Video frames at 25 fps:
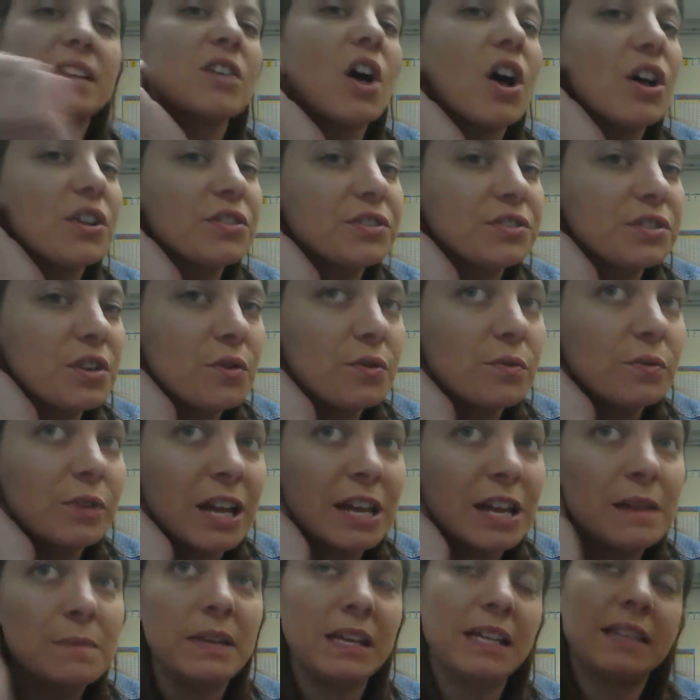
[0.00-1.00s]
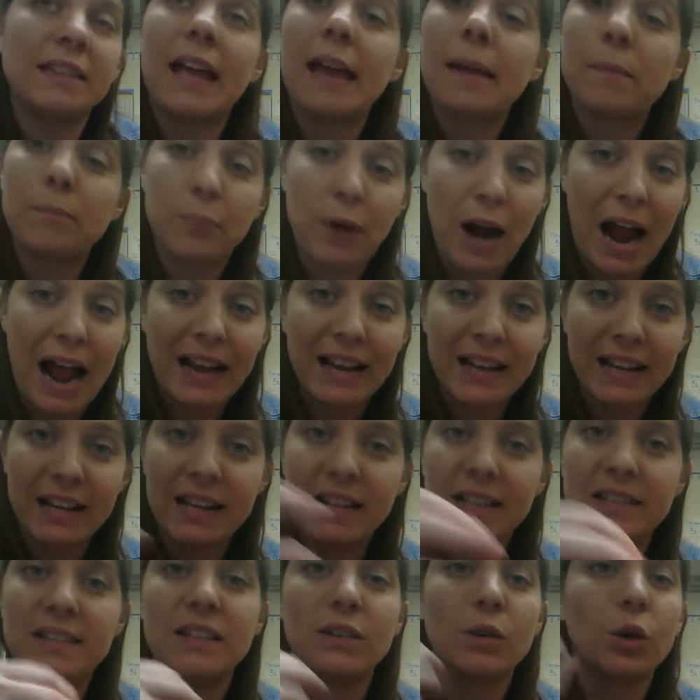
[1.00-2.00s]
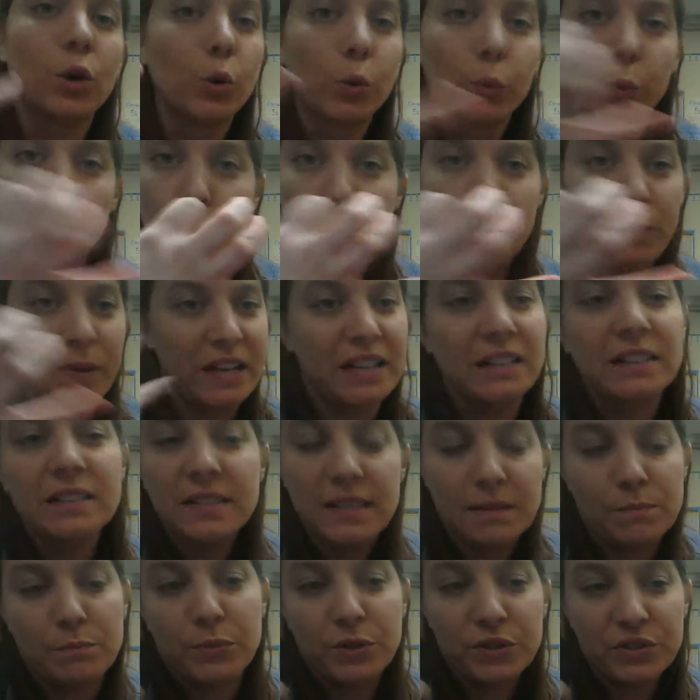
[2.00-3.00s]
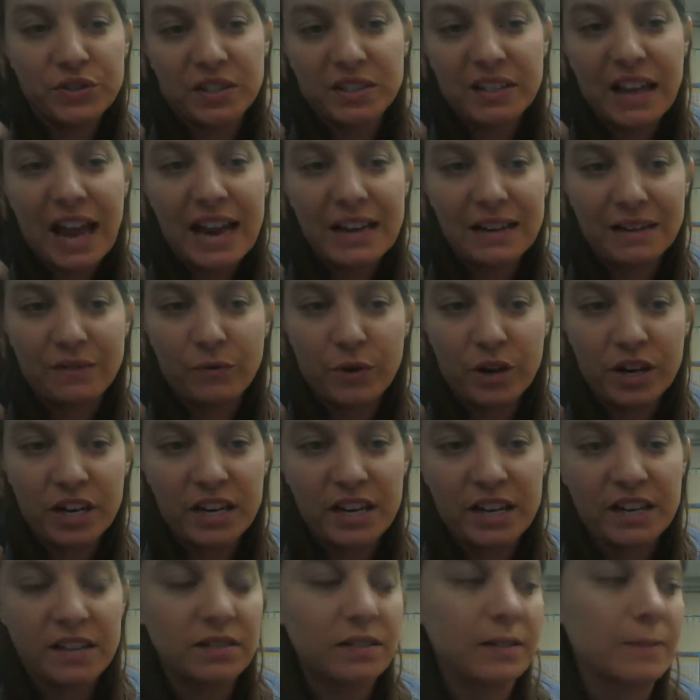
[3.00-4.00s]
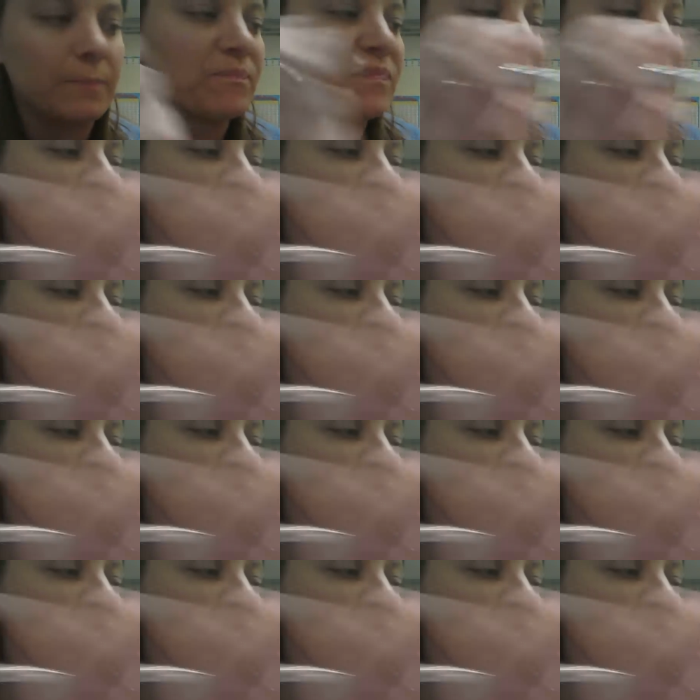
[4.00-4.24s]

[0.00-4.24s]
also can mean like brackets and grouping symbols is kind of what it is.